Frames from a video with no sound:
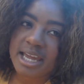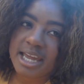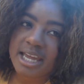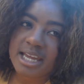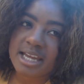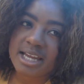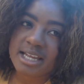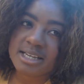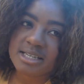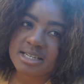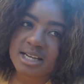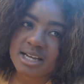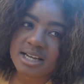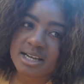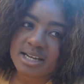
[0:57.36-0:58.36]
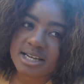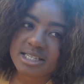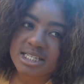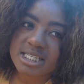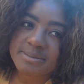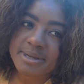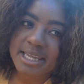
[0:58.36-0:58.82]
And uh, it
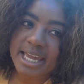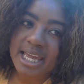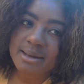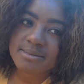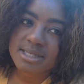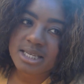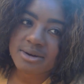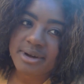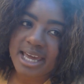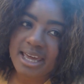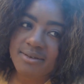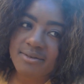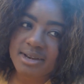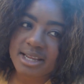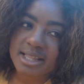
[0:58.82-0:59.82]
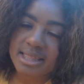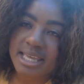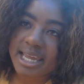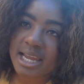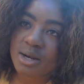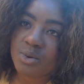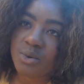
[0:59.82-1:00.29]
just became so evident
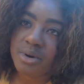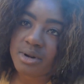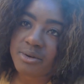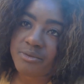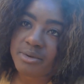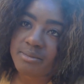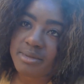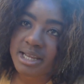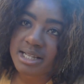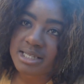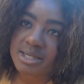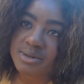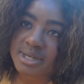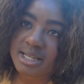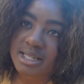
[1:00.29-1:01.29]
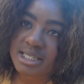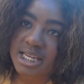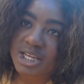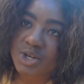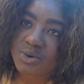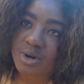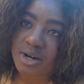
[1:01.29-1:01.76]
that in order for me to
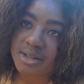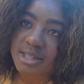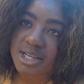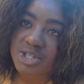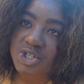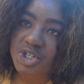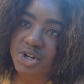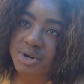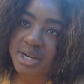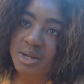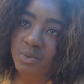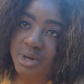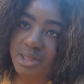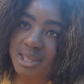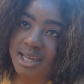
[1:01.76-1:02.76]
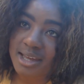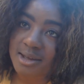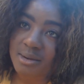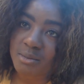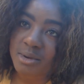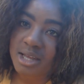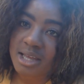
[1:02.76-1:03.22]
continue on this journey with
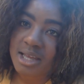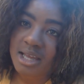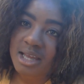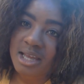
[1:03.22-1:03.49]
him,